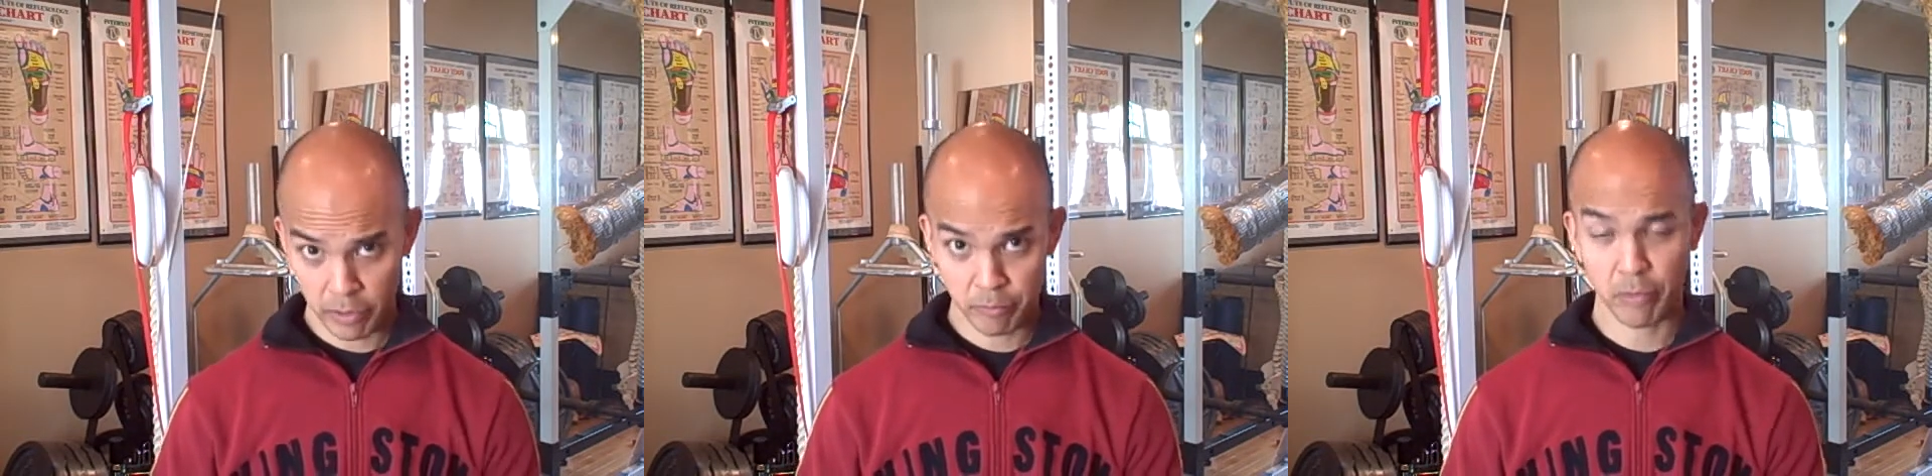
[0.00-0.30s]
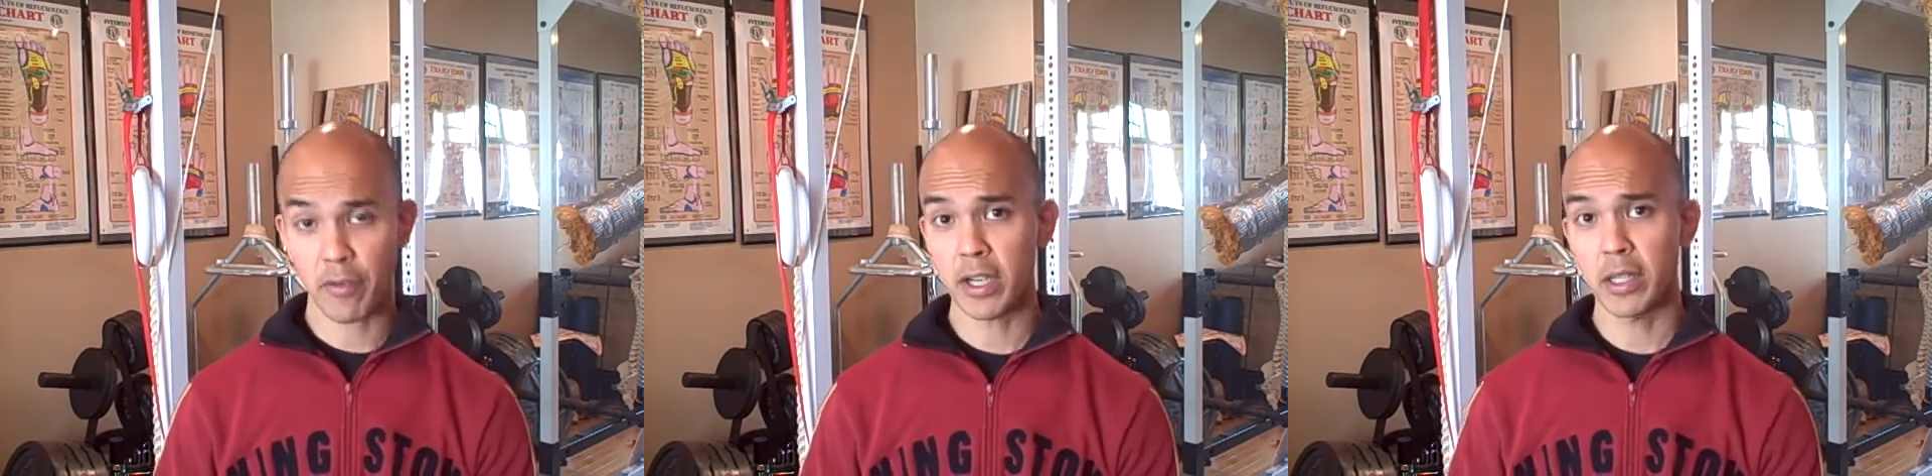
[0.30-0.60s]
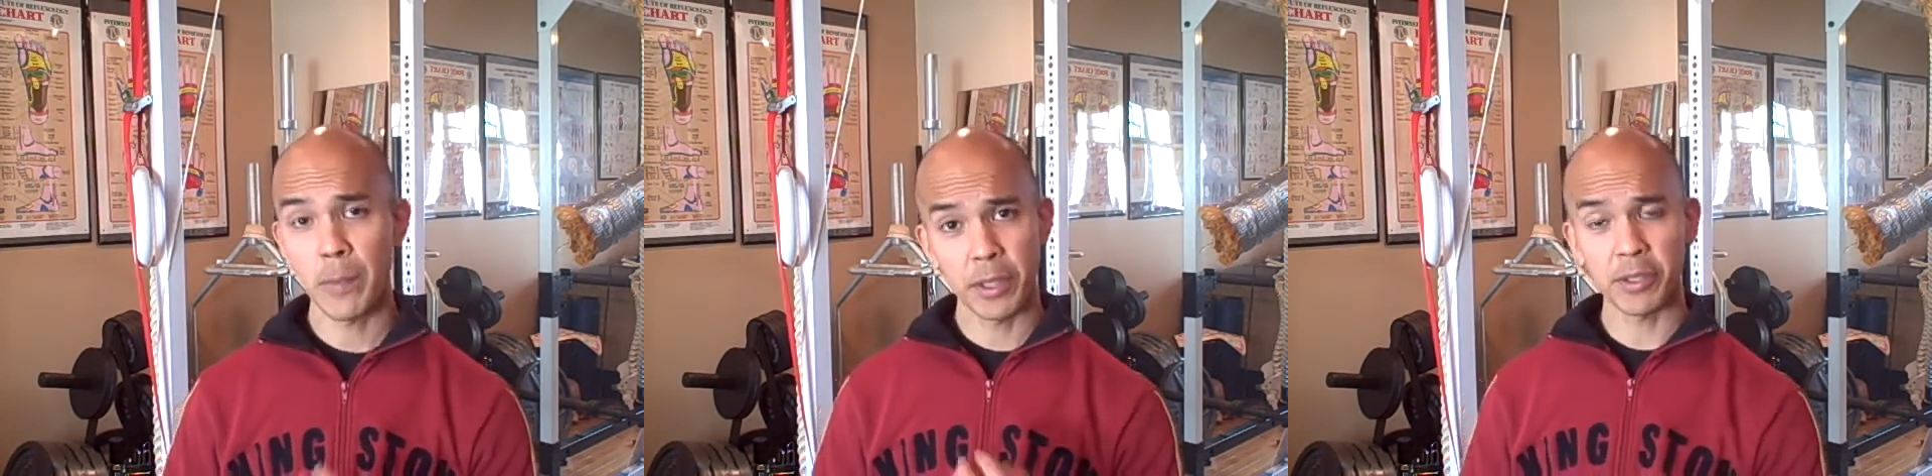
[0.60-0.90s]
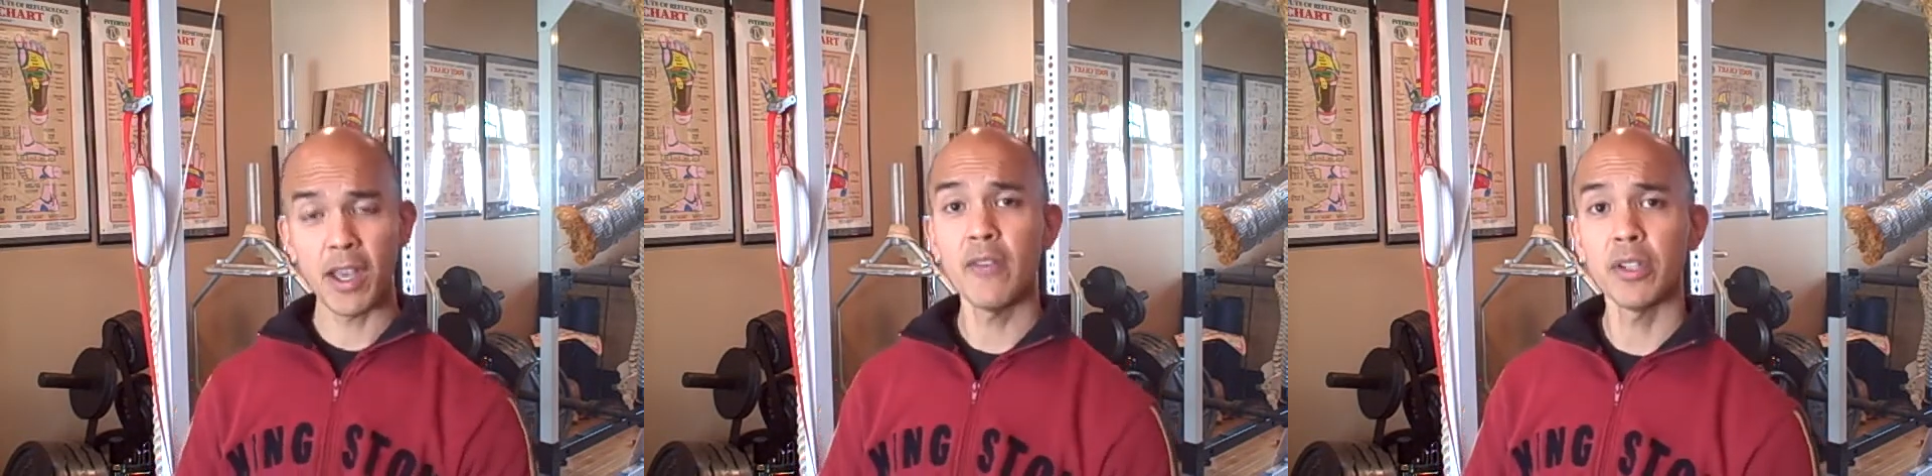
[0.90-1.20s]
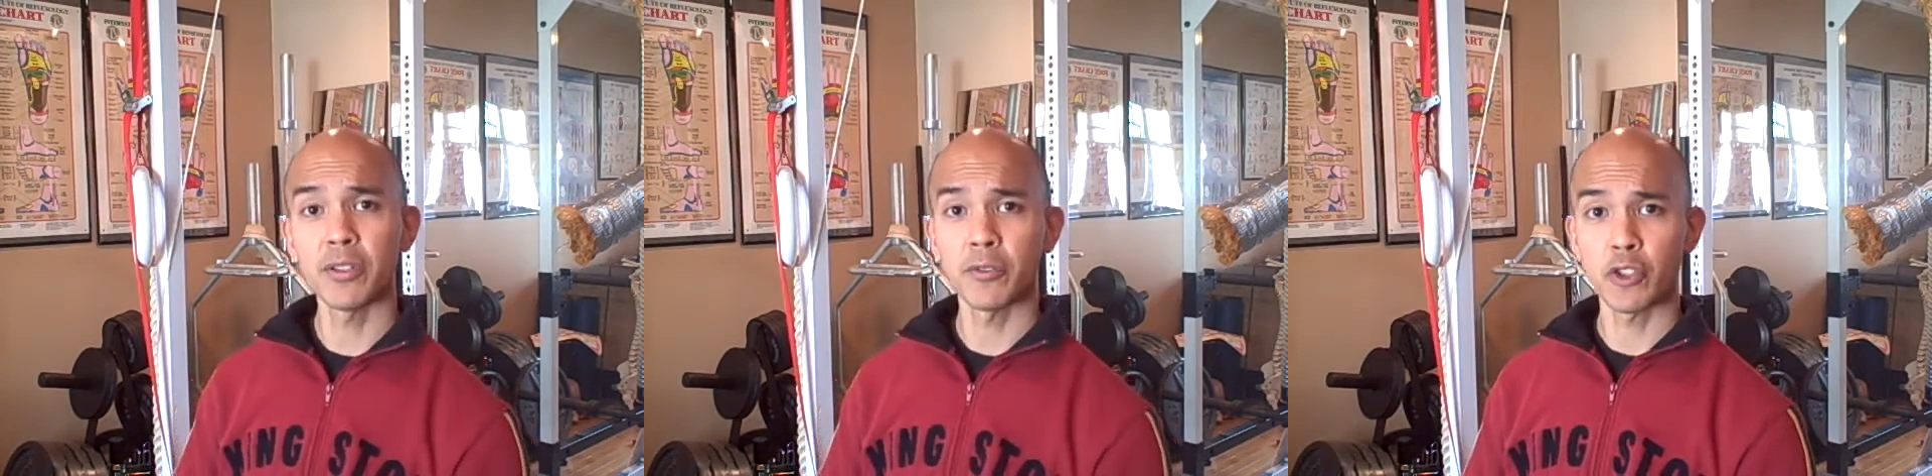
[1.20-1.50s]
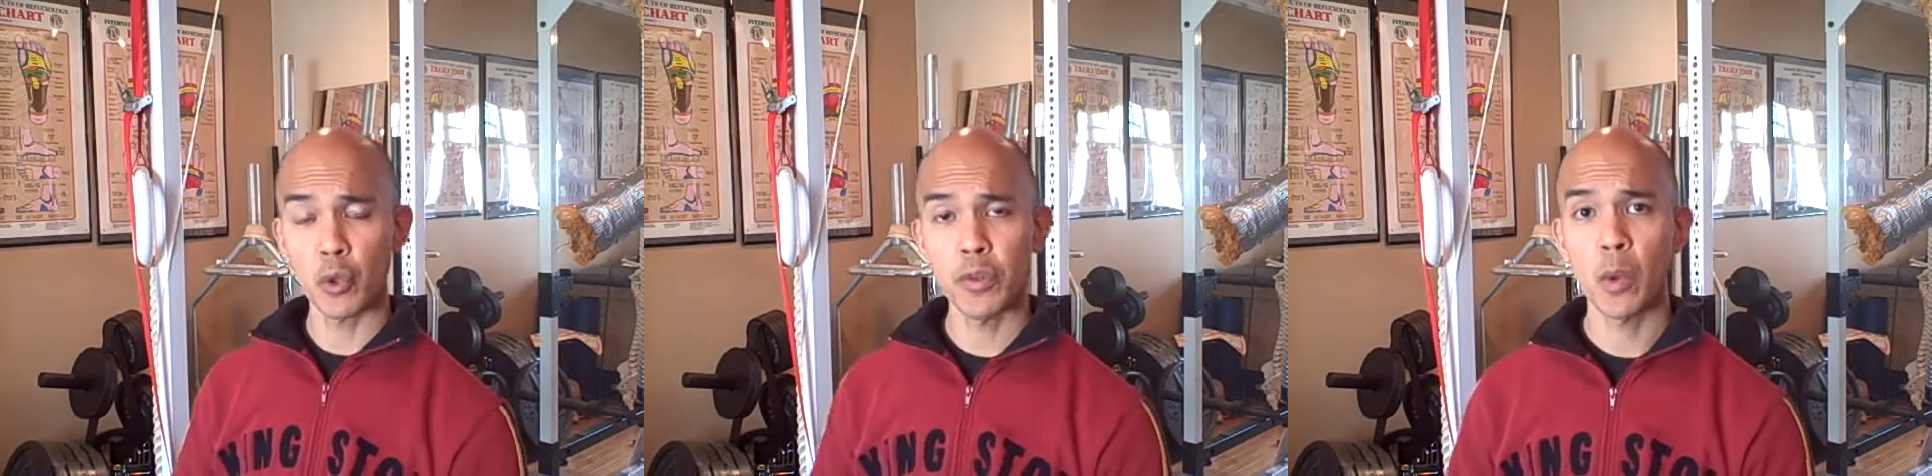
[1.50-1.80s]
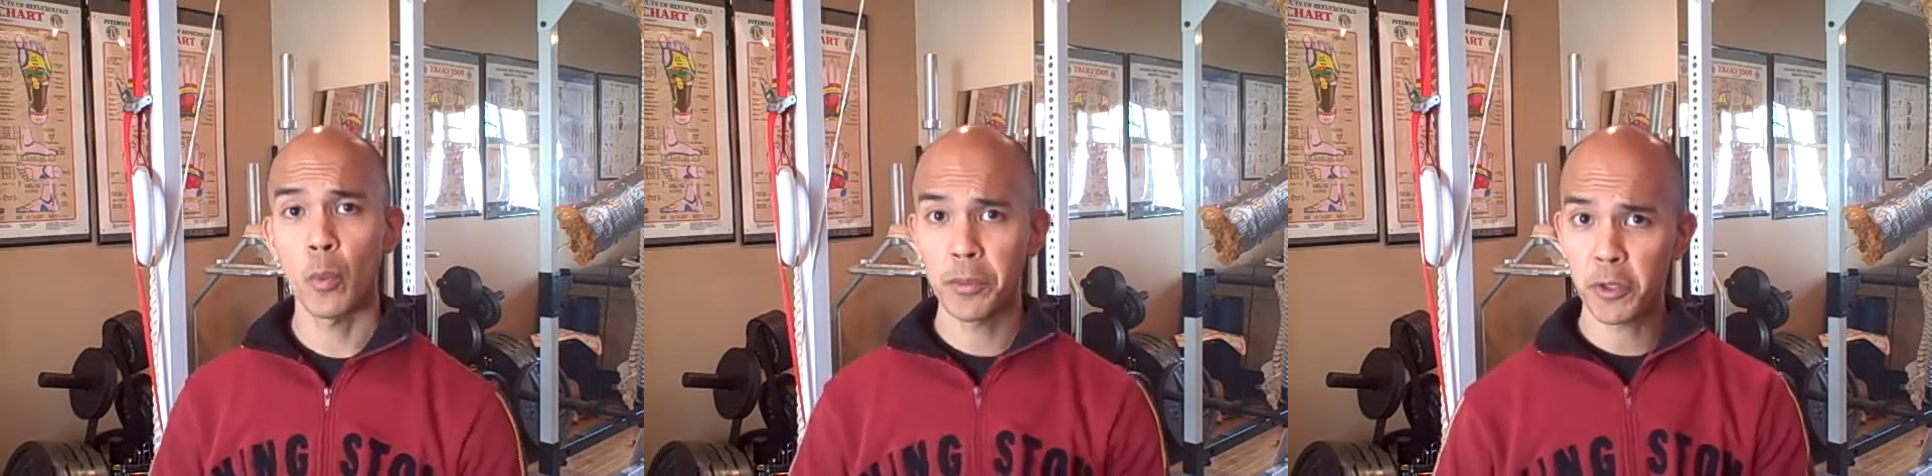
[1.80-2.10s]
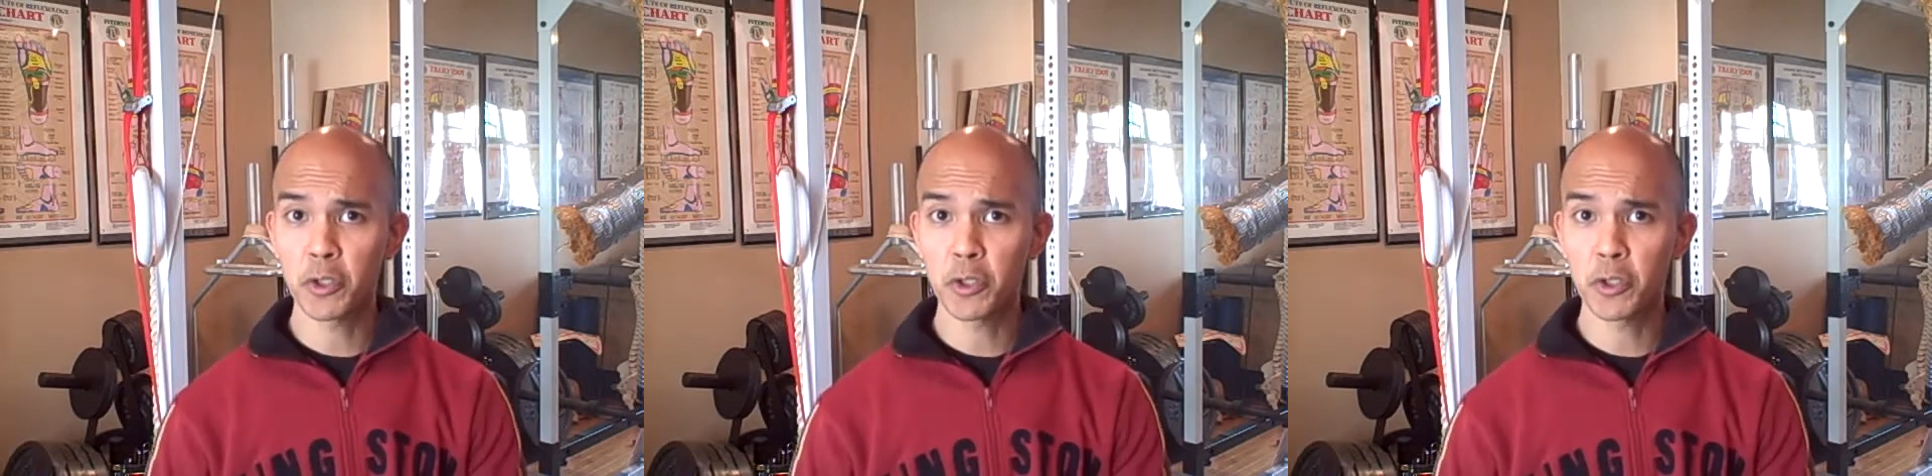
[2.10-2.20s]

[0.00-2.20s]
of providing the best evidence of showing that what